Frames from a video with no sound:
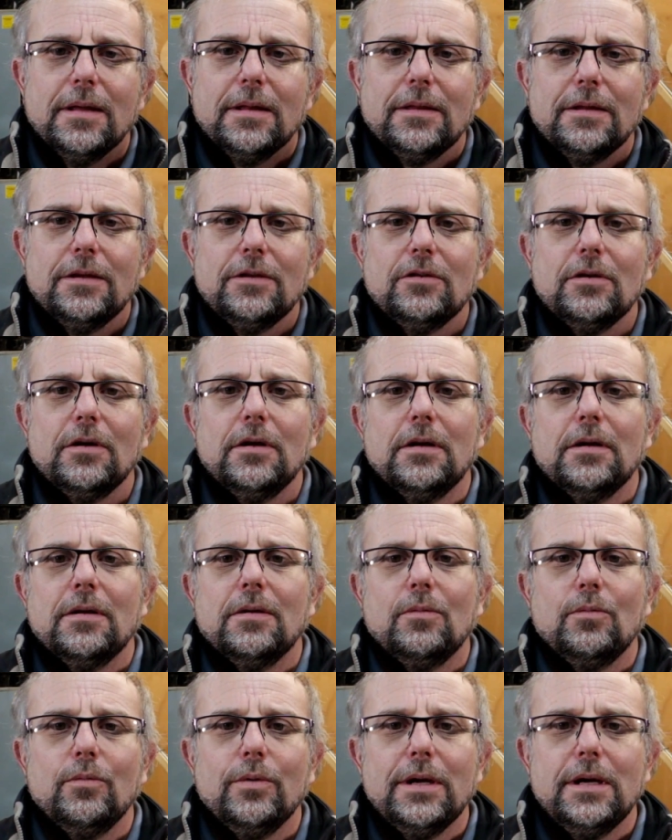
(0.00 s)
there's a
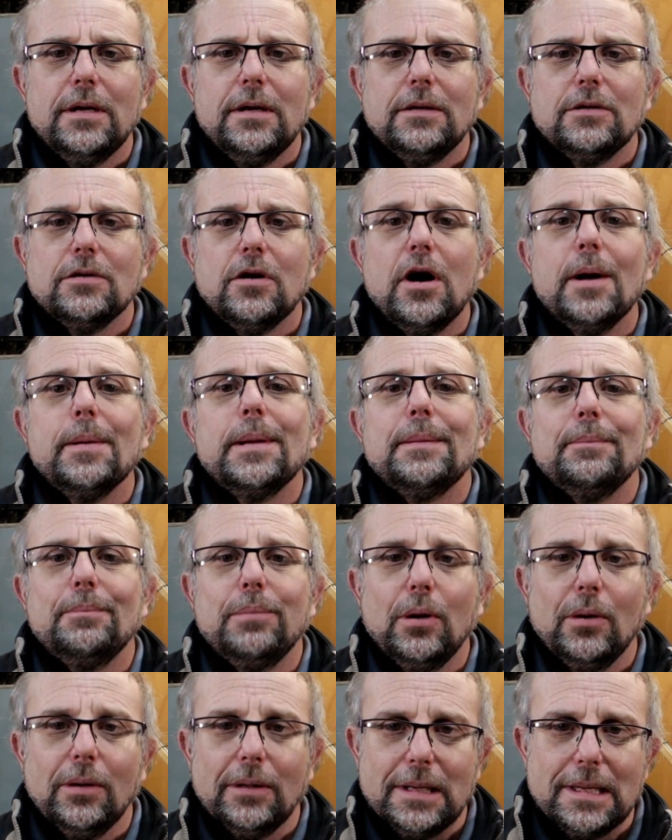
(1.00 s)
wee timing
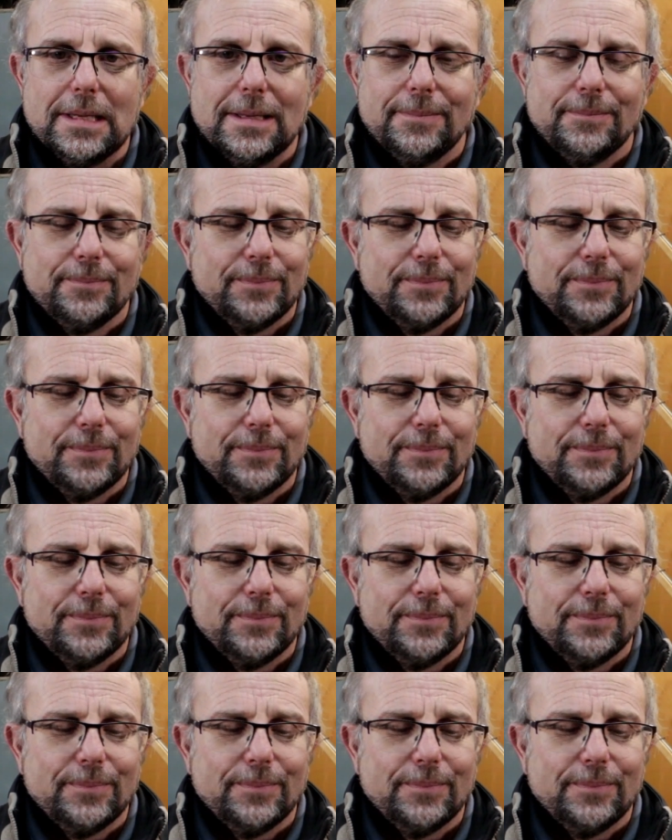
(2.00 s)
pulley,